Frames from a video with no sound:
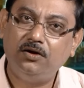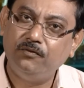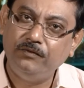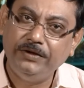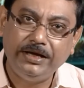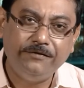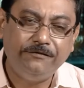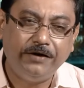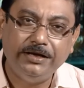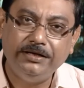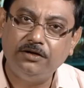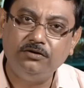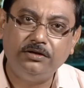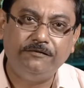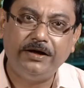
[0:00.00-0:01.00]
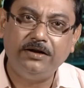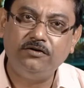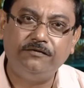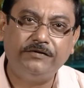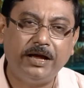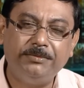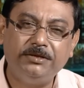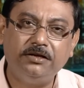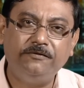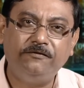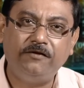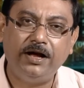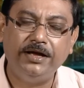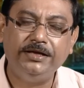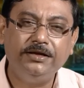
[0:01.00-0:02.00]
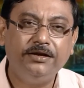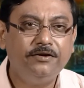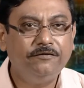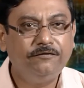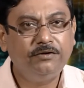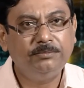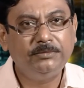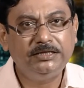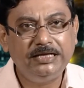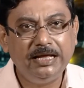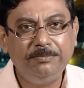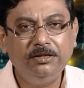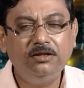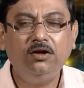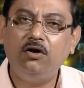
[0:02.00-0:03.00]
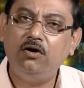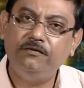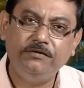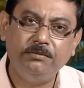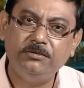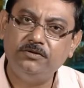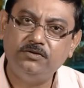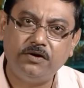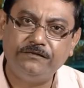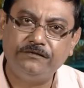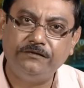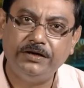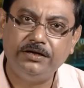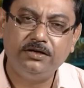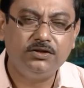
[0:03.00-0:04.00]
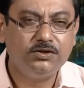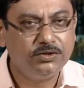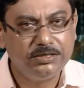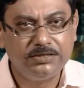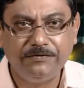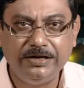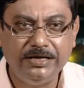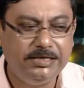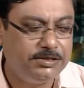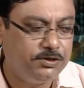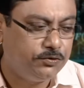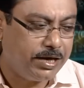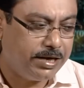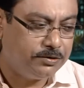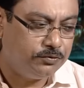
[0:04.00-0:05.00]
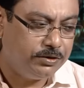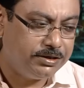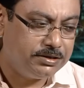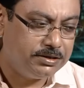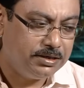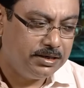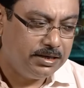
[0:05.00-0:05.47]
we can find out the value of capital phi from the table or from the software. So it's very easy to calculate.